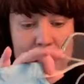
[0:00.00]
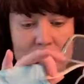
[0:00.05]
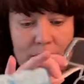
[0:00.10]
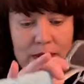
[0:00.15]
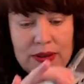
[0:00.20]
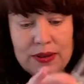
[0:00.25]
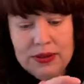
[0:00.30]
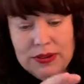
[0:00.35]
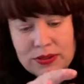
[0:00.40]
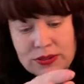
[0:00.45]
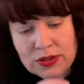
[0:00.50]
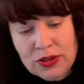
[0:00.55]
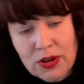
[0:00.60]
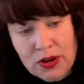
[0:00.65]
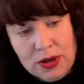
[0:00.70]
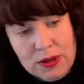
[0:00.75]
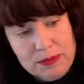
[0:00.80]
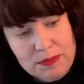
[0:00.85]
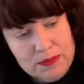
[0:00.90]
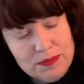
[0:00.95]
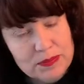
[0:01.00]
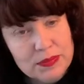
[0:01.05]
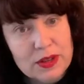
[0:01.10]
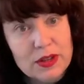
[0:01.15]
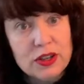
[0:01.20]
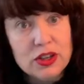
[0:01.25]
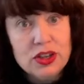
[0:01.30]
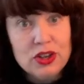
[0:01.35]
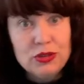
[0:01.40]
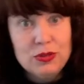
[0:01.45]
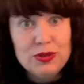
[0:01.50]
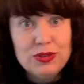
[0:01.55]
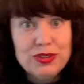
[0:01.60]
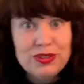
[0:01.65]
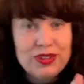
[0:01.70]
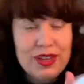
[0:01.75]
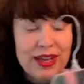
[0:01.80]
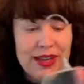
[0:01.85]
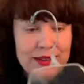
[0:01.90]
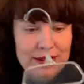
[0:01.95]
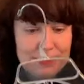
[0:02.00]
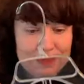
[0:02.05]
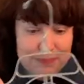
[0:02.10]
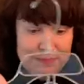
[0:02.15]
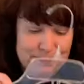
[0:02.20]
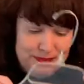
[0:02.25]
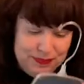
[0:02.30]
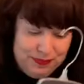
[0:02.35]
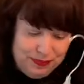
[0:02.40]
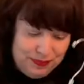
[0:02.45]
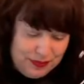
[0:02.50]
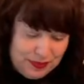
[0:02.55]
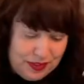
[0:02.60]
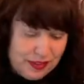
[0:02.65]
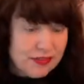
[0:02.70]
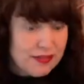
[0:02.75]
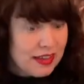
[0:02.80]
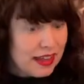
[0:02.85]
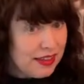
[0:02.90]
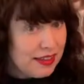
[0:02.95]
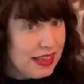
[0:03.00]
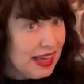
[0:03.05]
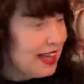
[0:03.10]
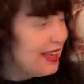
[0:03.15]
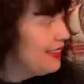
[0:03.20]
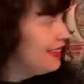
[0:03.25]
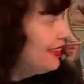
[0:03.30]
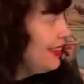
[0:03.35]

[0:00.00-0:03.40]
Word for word: on the skirt. Cute set. Found that in the